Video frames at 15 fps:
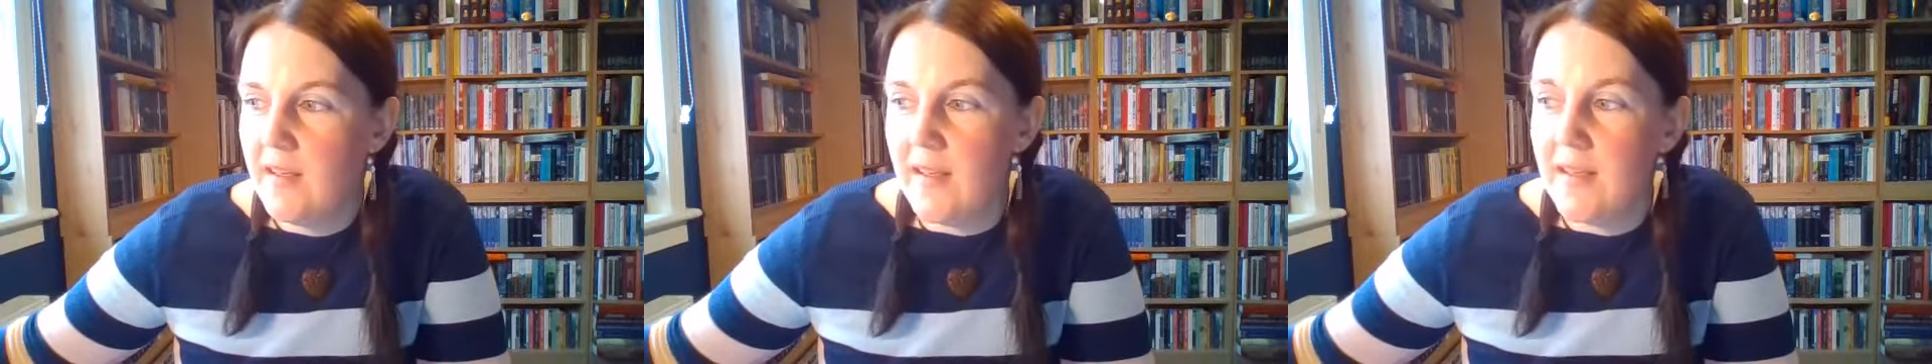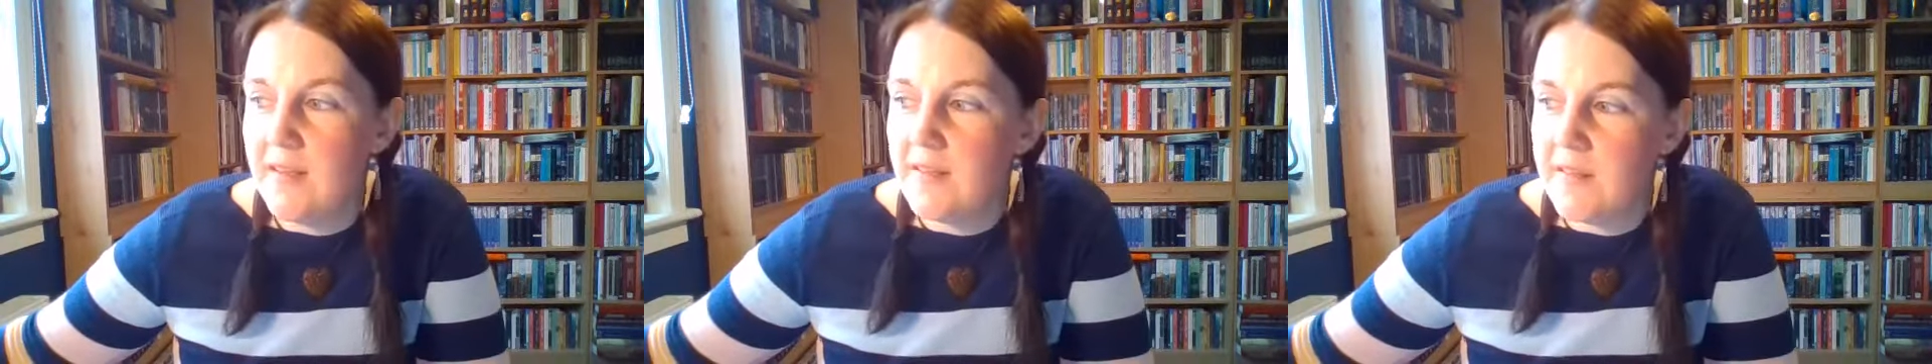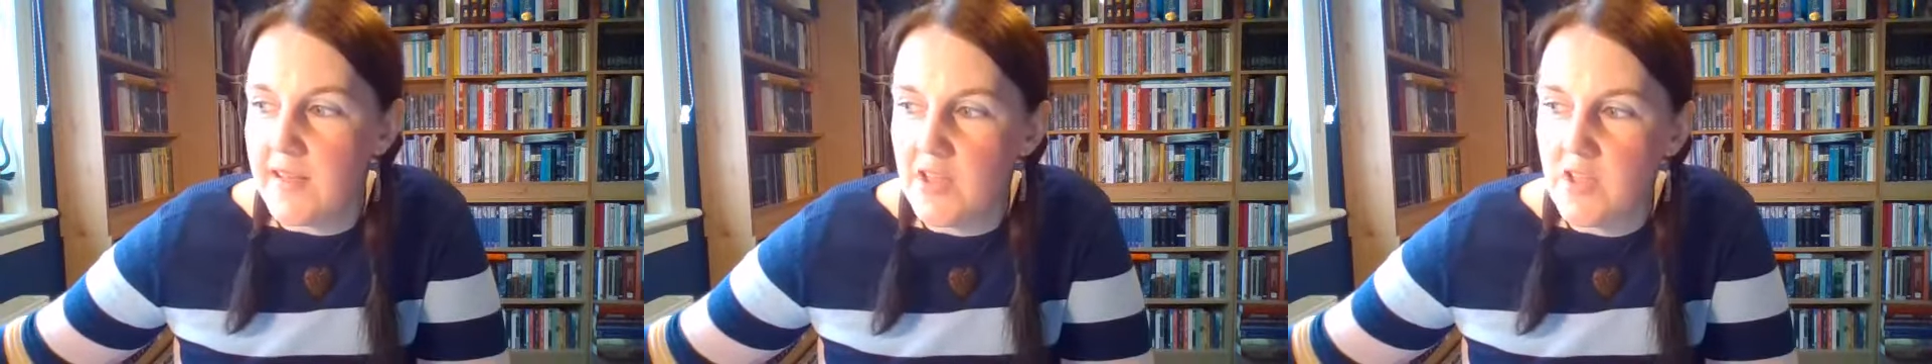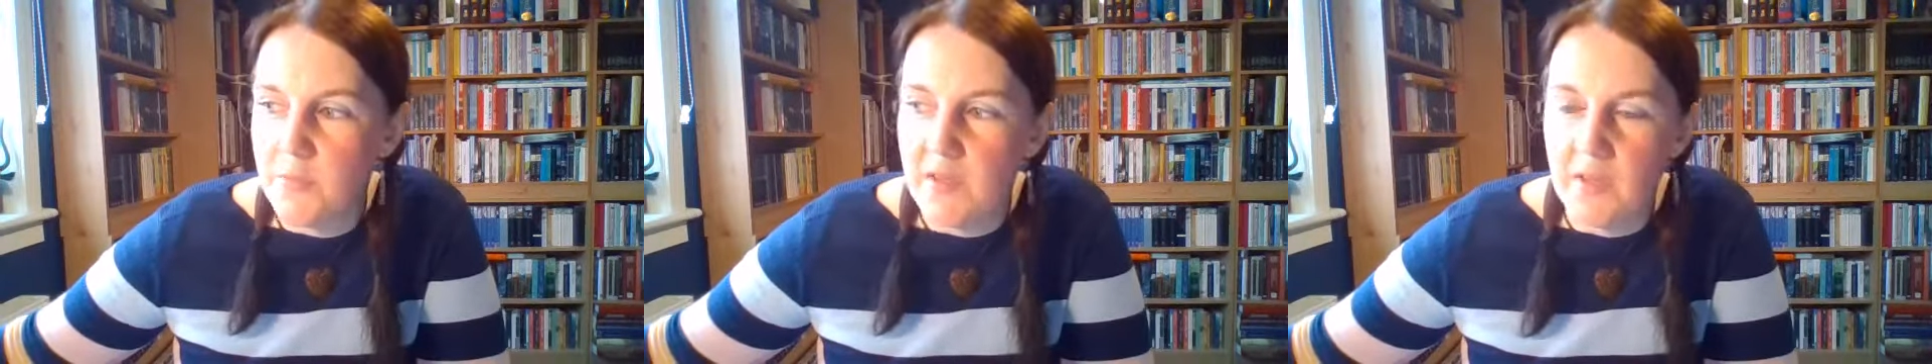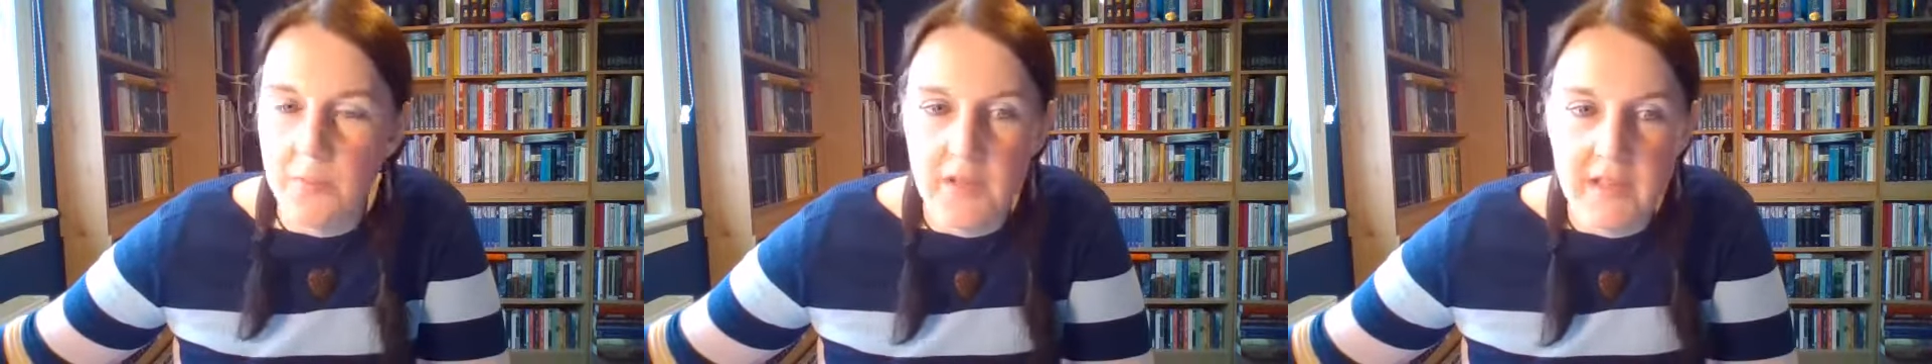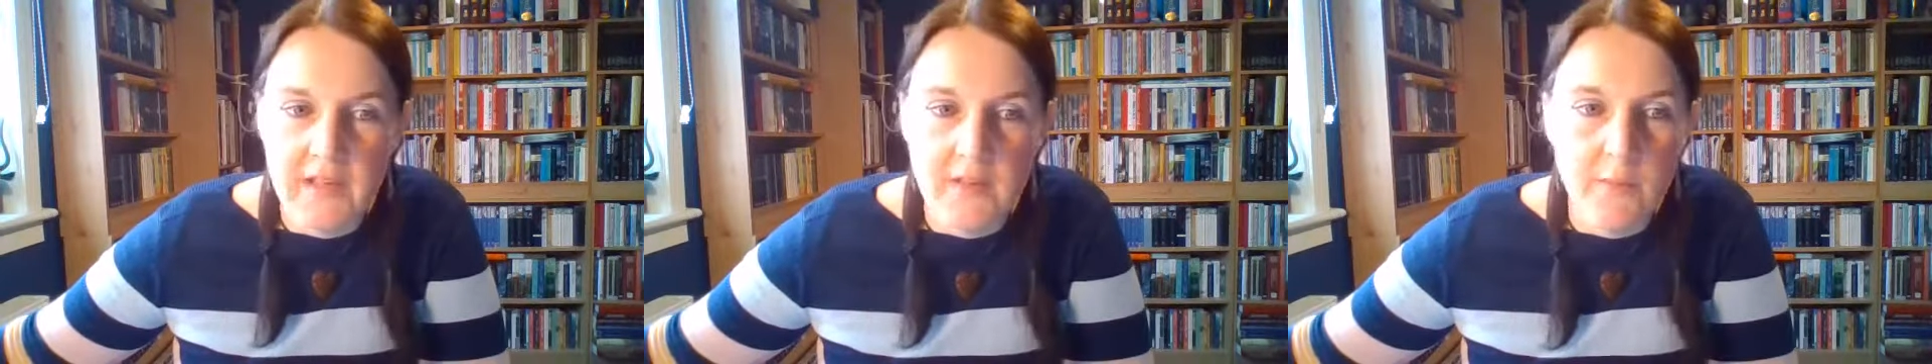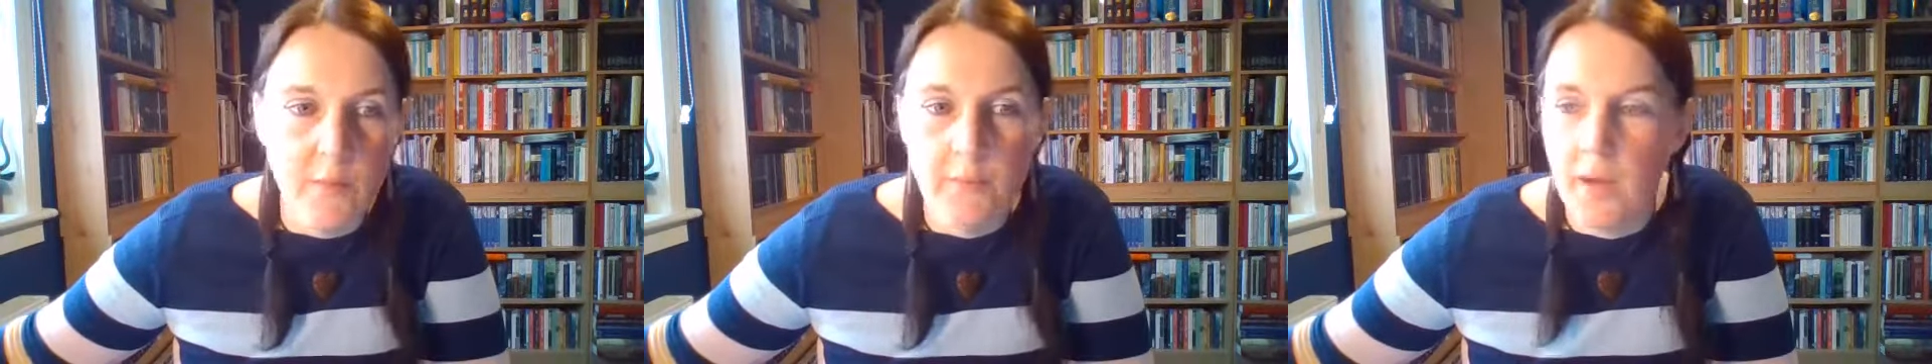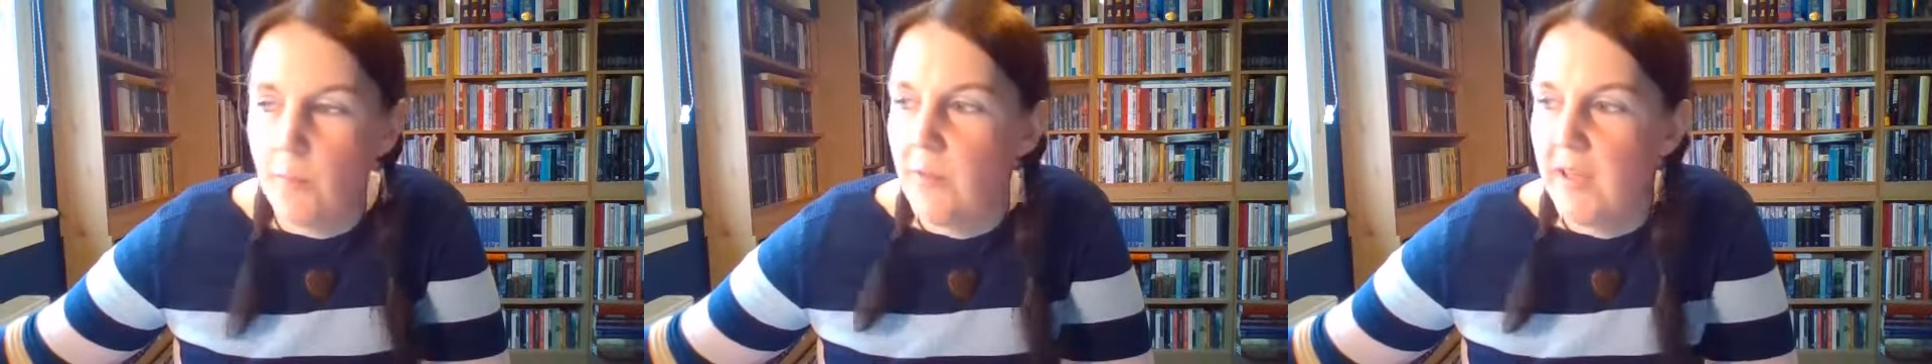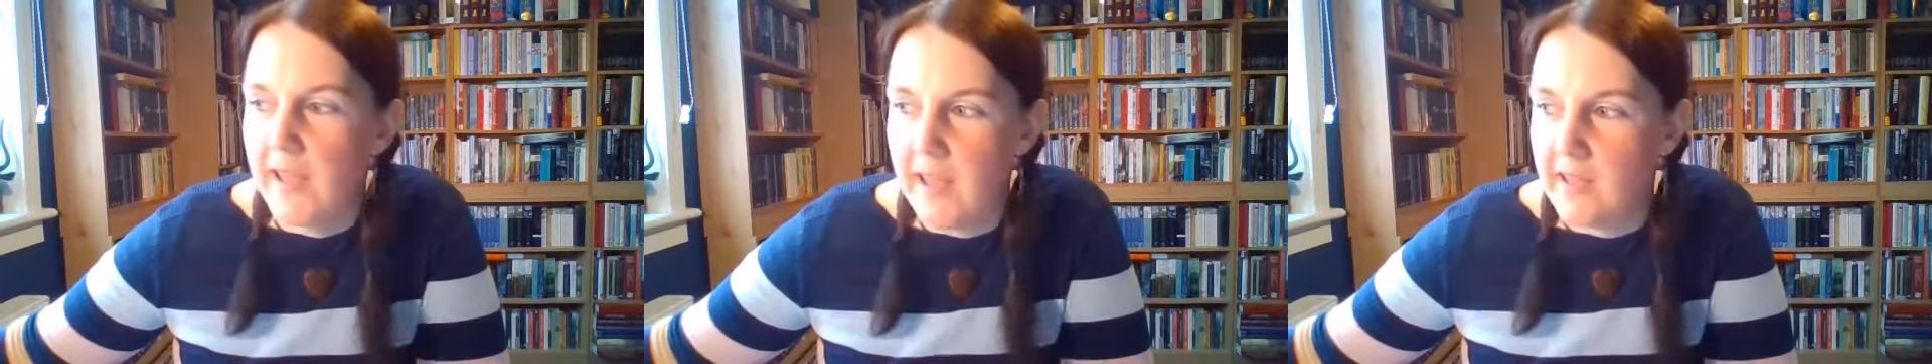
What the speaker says: It is said to be the place where public